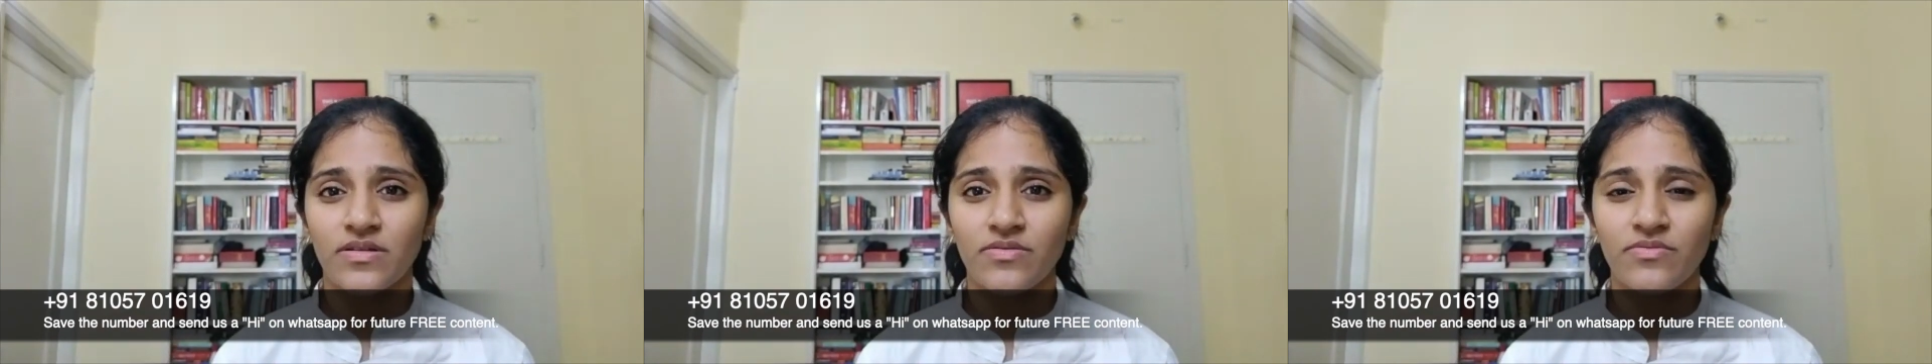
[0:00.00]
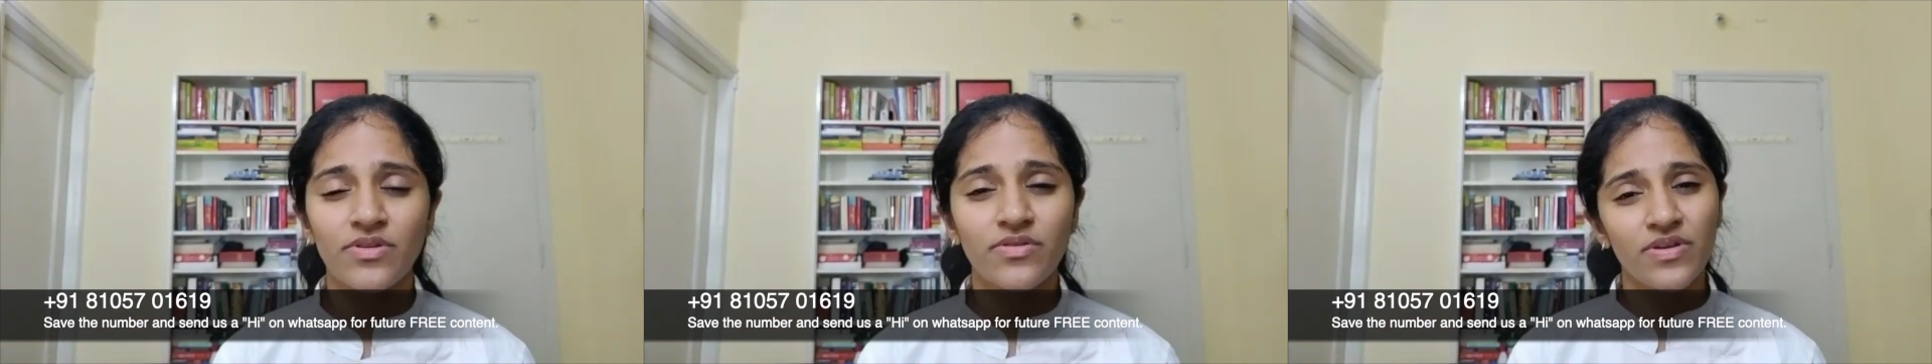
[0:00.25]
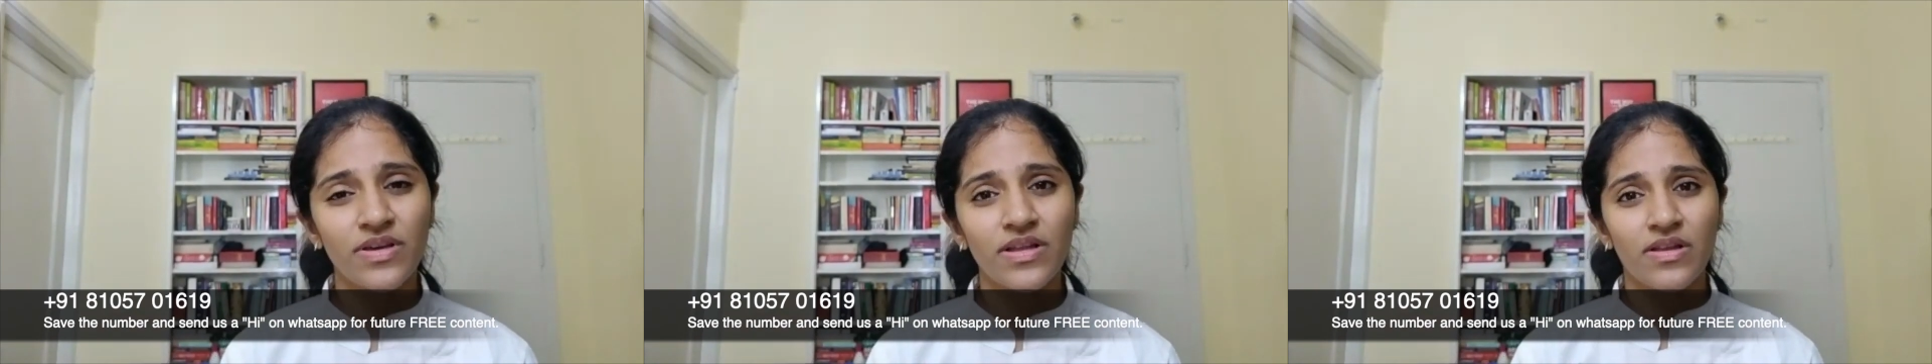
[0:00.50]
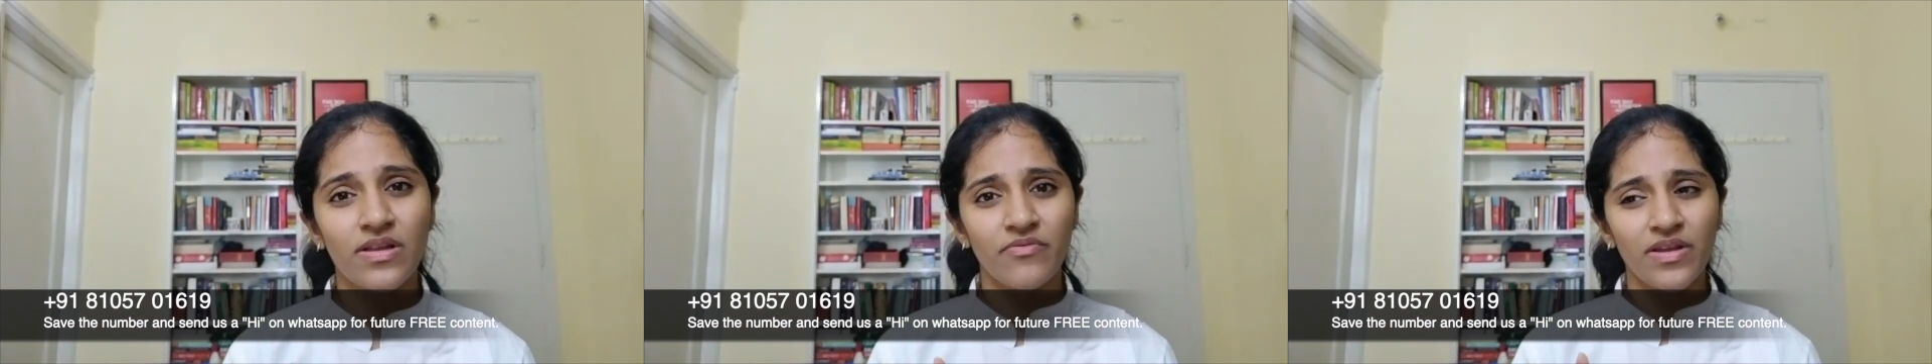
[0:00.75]
We feel
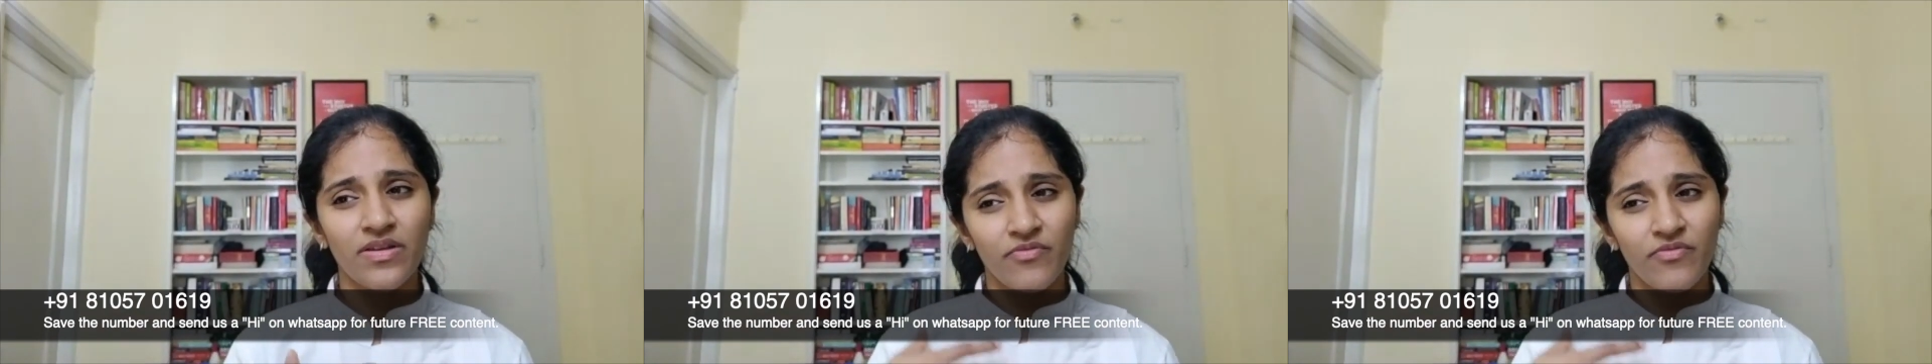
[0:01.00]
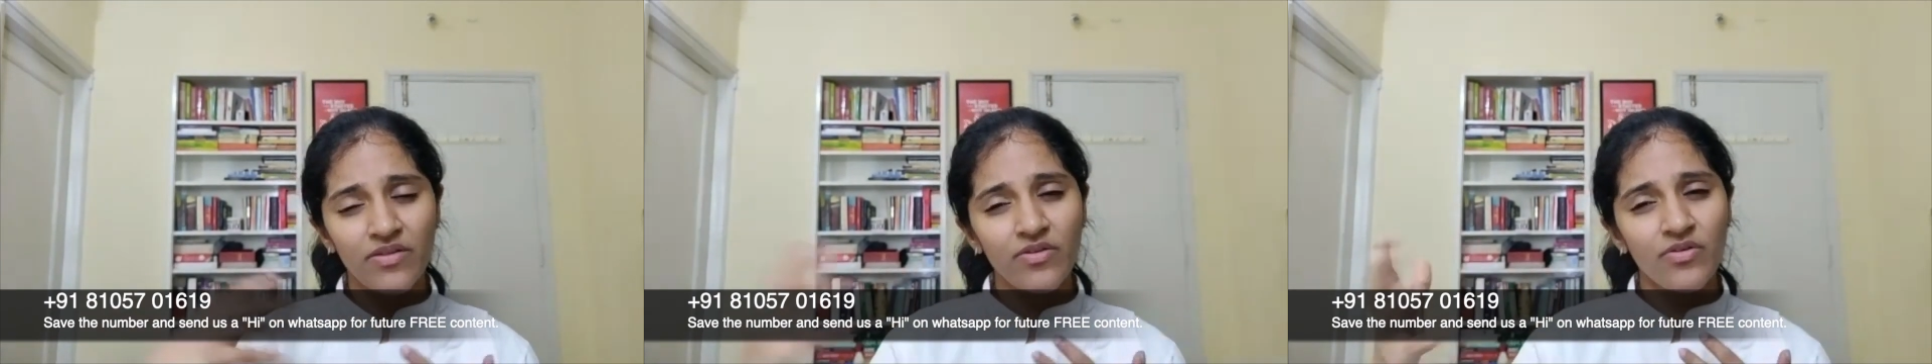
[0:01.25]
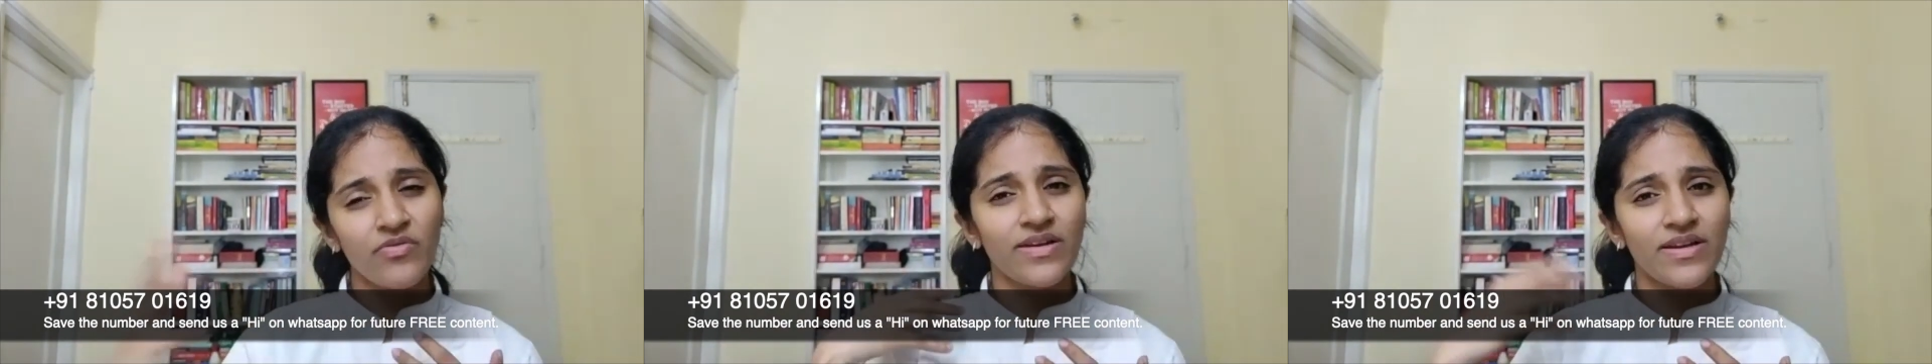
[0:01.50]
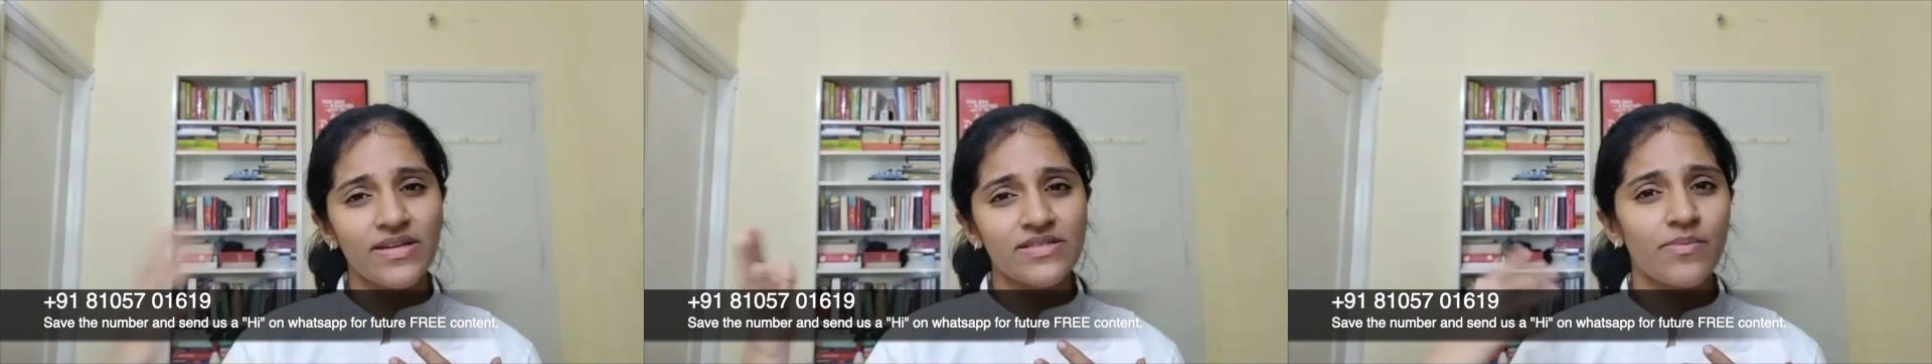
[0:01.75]
whenever we
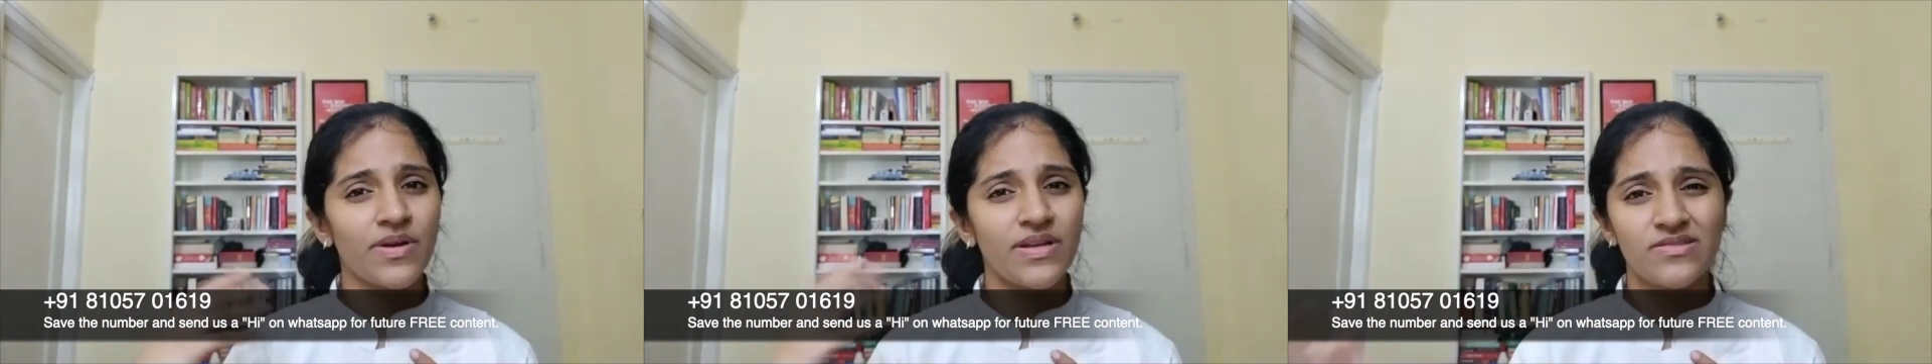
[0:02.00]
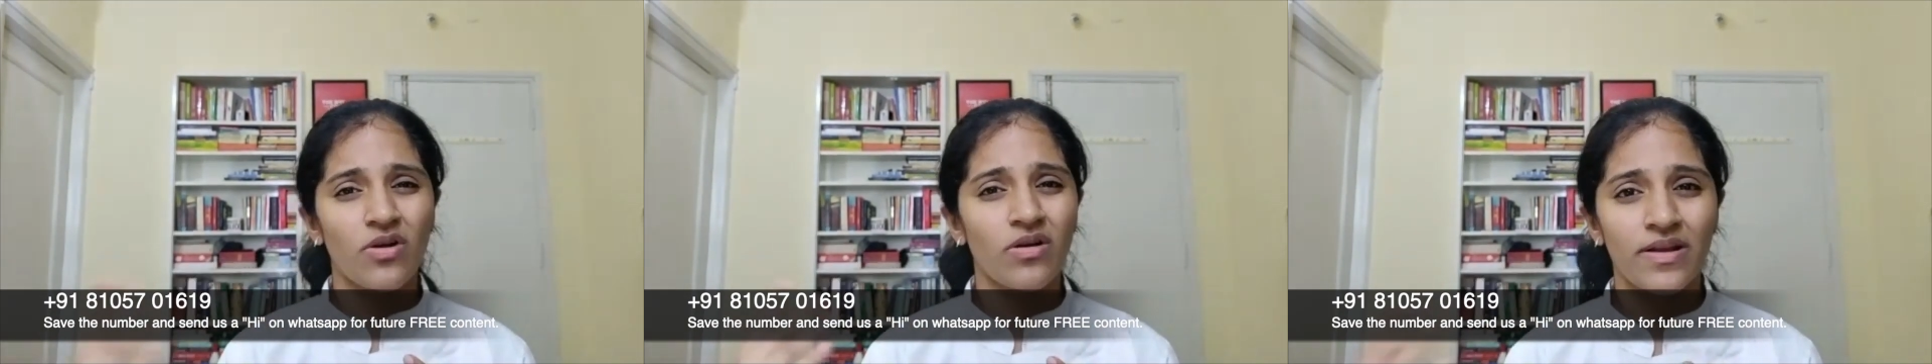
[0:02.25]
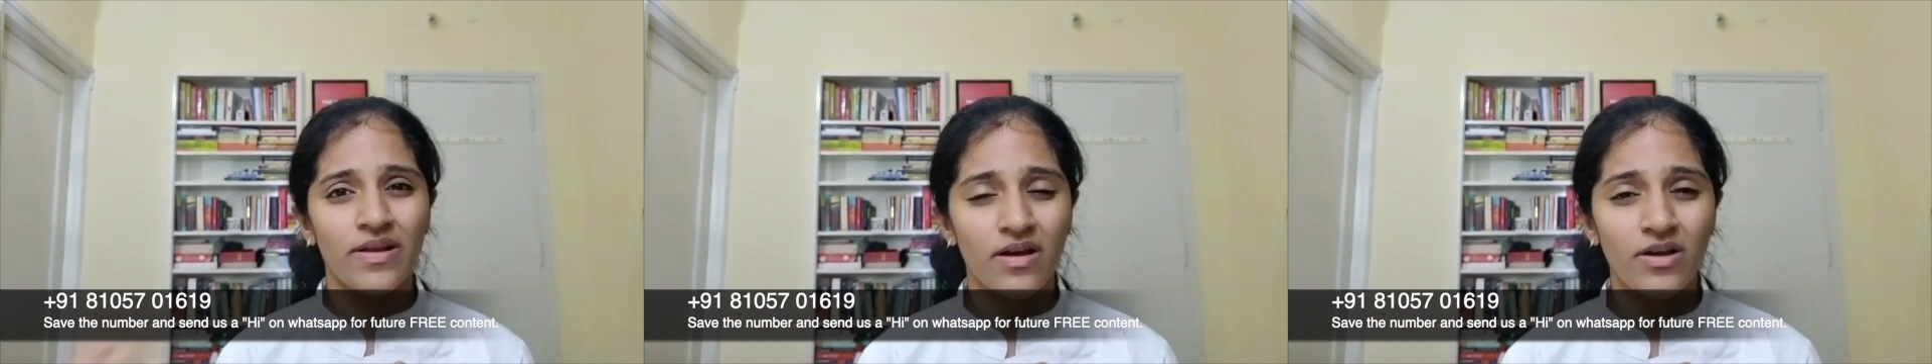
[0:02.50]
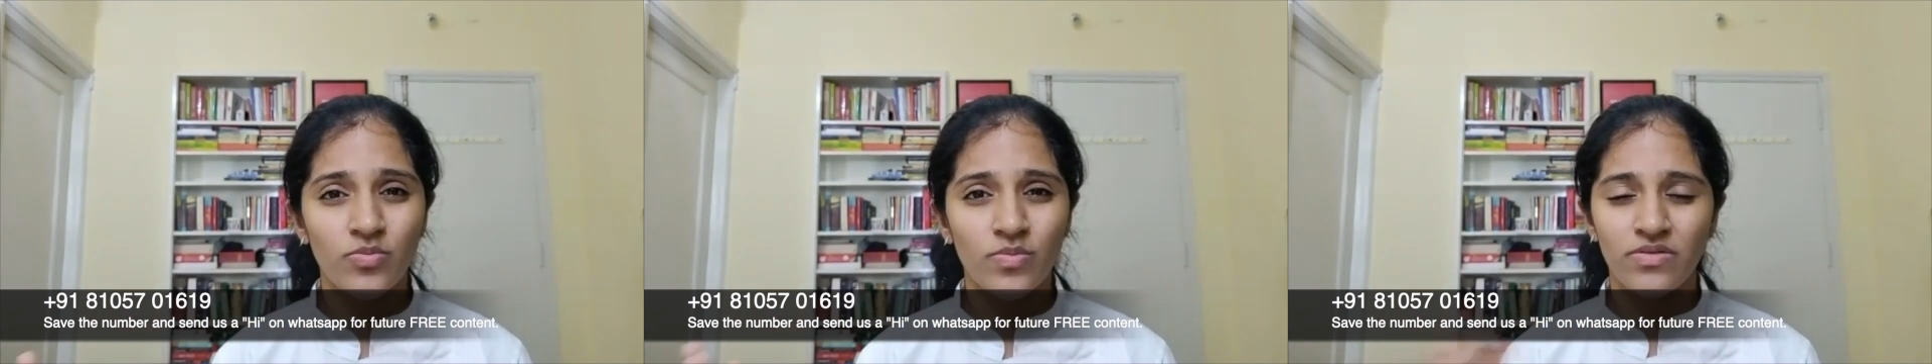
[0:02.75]
read somebody's online
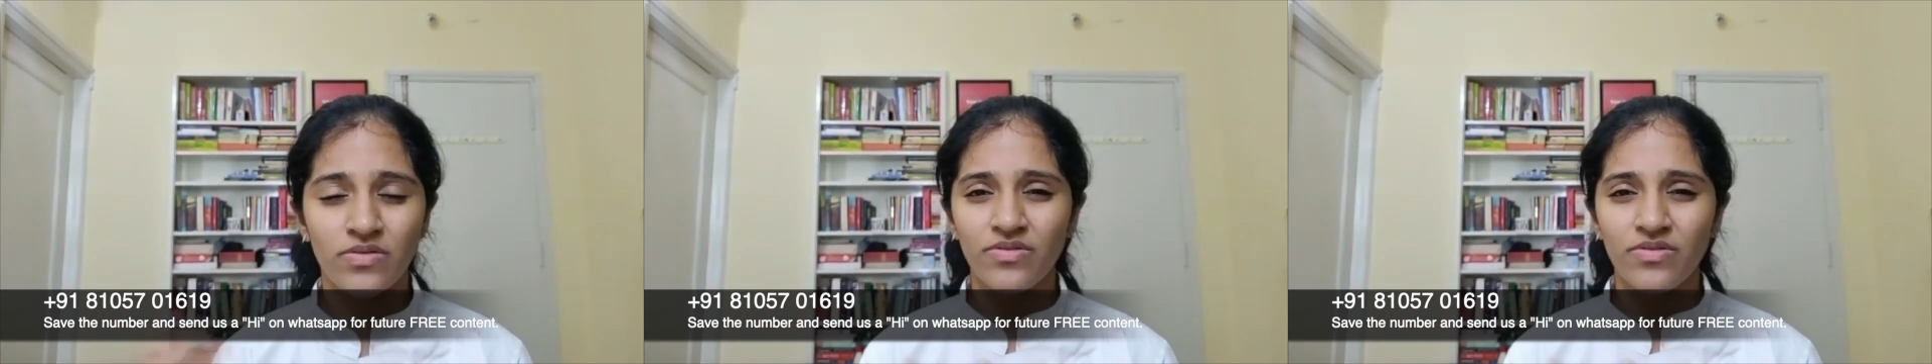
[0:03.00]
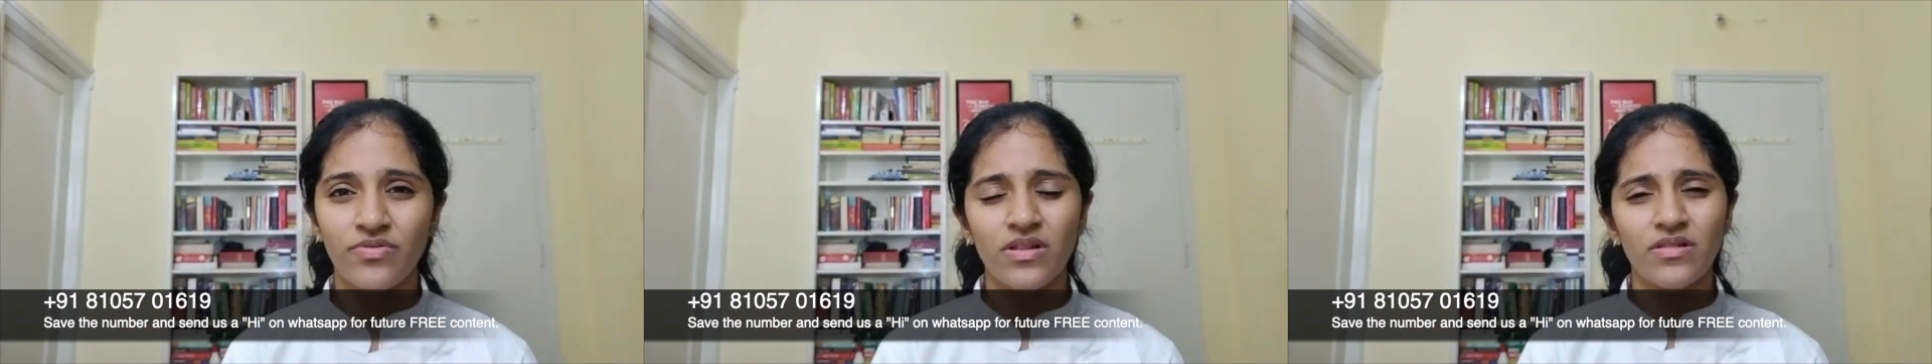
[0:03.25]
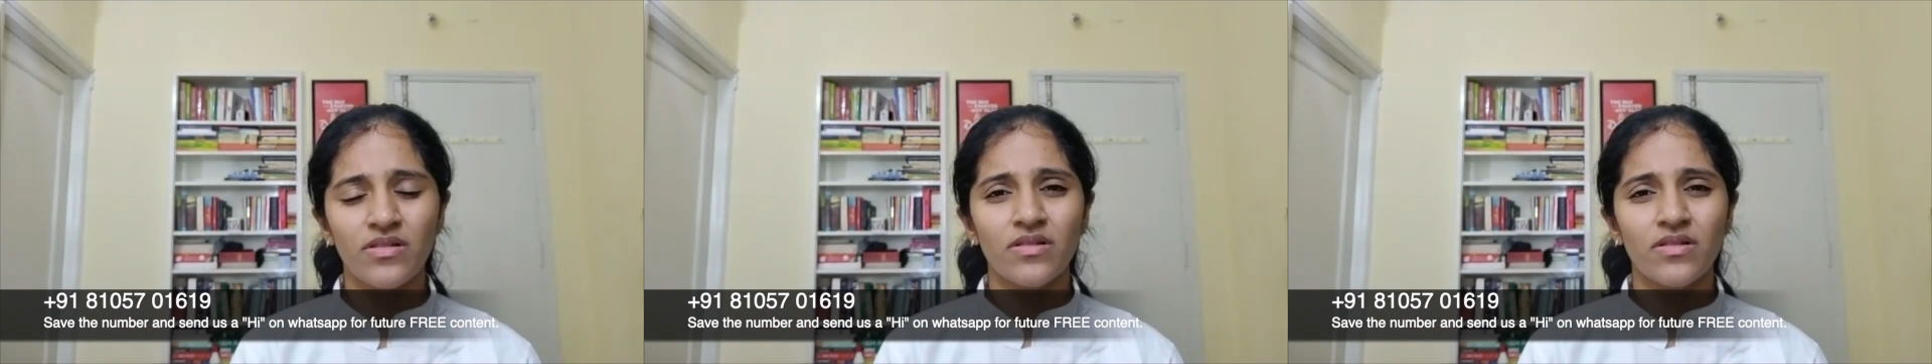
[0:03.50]
argument, we feel